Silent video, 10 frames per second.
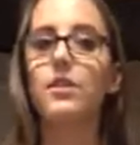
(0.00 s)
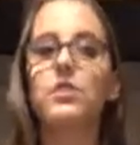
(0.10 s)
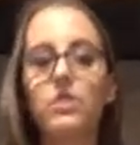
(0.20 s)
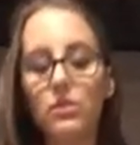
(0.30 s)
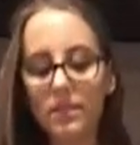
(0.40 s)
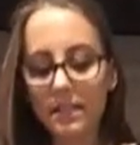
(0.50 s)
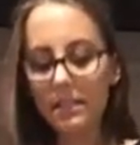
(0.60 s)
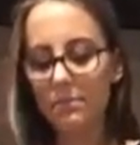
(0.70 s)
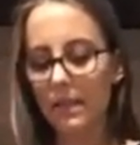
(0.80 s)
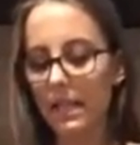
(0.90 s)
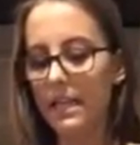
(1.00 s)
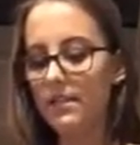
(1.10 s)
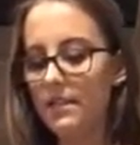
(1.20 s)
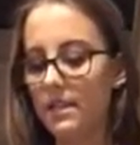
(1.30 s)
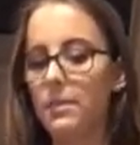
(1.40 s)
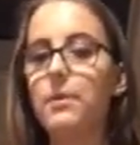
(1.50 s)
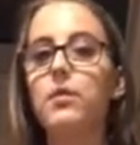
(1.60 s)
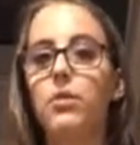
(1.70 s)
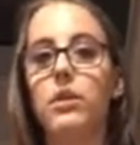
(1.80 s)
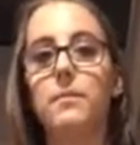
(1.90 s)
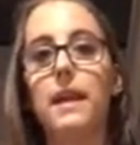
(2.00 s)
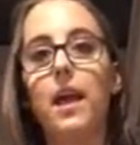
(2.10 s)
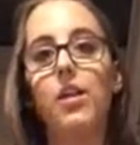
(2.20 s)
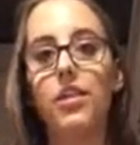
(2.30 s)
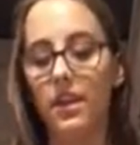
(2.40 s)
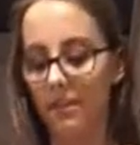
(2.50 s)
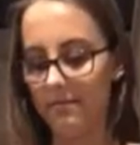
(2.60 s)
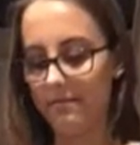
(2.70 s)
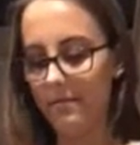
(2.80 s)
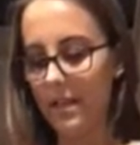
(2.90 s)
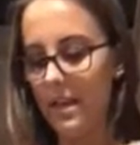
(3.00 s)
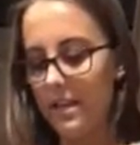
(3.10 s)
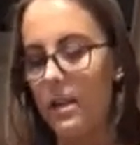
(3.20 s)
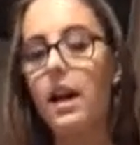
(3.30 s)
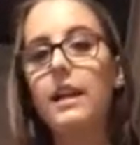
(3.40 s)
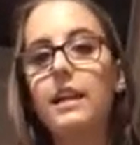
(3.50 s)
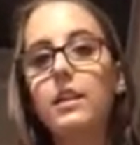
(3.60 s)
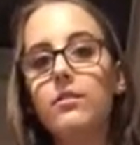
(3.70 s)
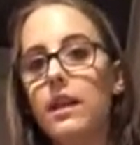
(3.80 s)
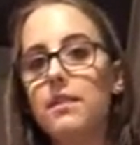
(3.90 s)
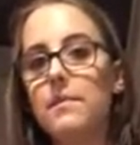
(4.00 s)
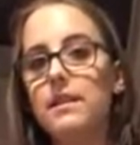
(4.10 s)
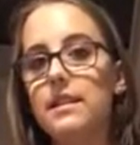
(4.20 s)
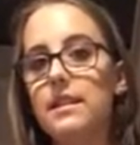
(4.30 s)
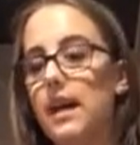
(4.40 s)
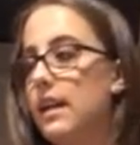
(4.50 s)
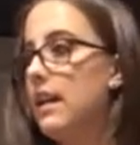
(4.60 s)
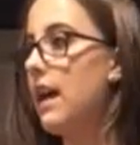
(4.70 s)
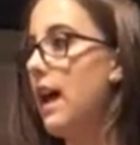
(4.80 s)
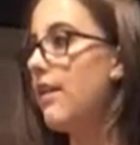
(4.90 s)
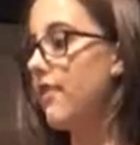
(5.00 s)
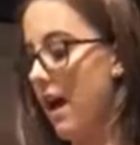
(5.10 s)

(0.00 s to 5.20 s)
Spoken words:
Students need plenty of sleep in order to be healthy. Not getting the recommended 9.5